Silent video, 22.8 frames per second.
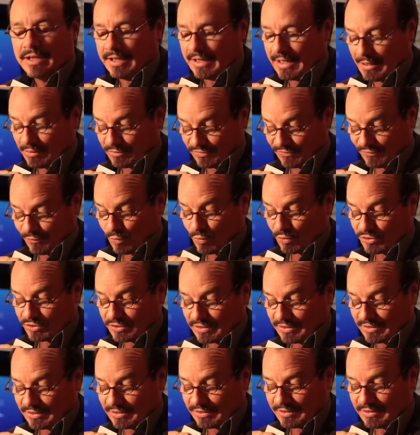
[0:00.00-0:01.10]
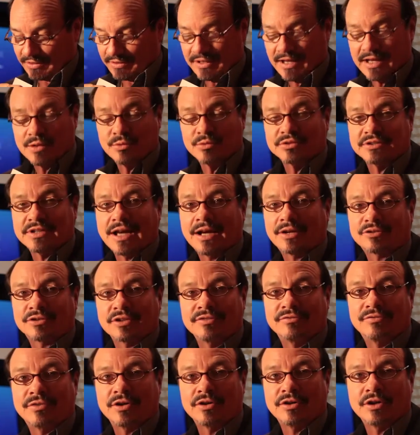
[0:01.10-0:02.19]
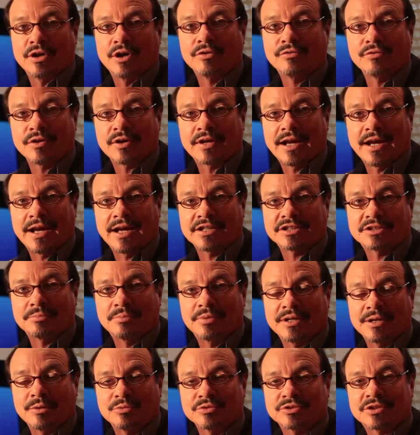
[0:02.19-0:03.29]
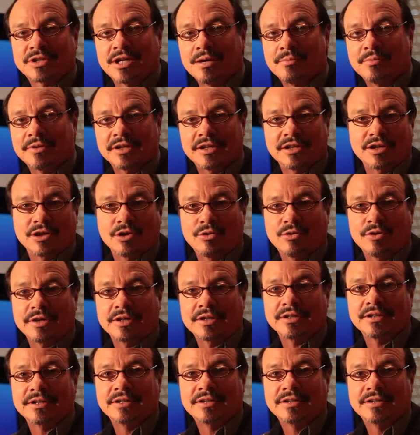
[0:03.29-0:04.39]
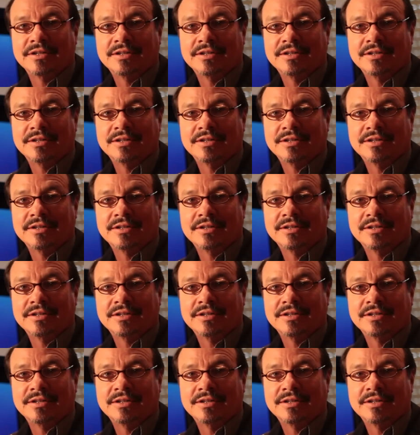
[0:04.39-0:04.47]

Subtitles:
And I was fortunate that the day was actually very overcast, but it was coming and going.